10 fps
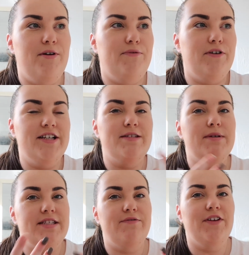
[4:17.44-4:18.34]
for a
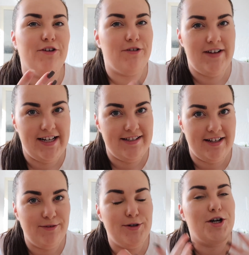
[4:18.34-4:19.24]
specific
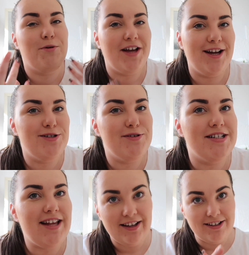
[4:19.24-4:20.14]
reason, which I will get into in a
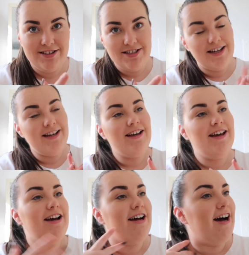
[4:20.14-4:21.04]
second,
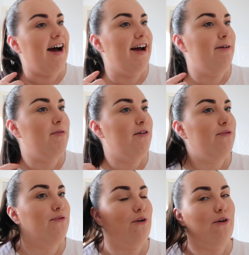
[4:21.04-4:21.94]

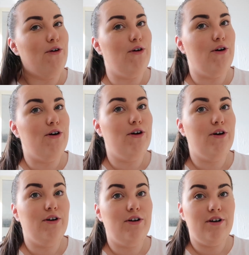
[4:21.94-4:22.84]
for
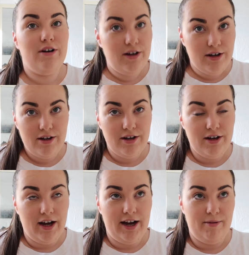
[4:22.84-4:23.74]

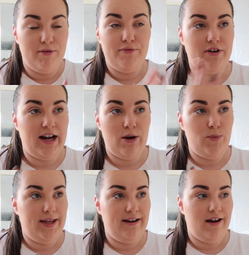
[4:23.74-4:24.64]
like a
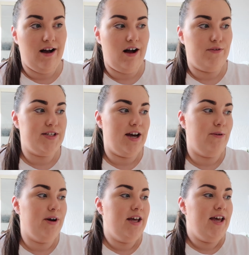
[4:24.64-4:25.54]
week and a half.
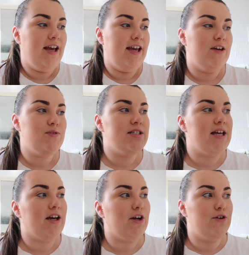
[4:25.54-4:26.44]
So it gives us
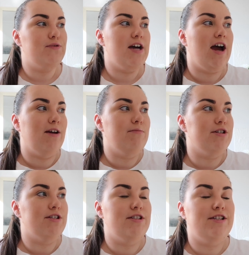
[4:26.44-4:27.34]
like enough time
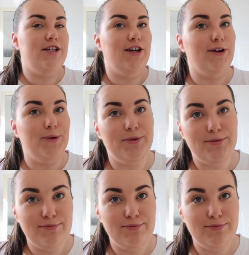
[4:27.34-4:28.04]
just to